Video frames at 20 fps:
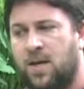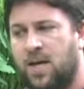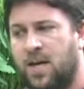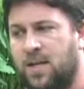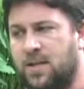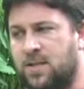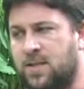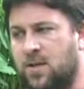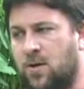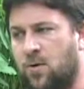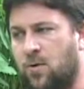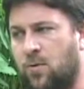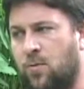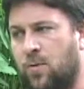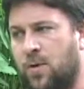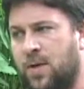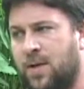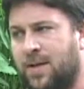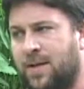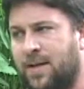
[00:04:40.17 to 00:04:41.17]
And so
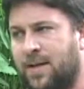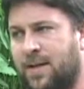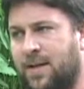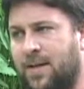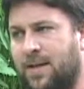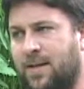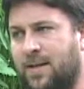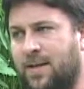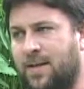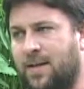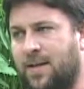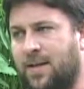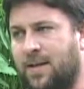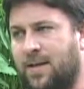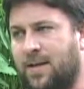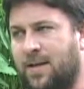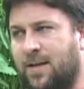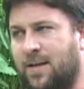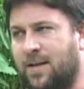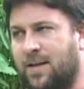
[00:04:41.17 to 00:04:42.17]
uh,
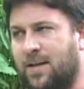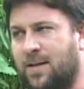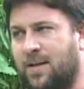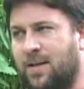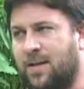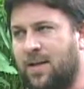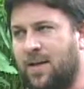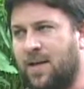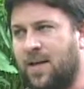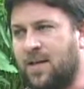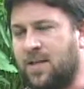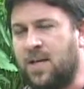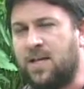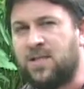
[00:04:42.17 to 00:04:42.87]
it,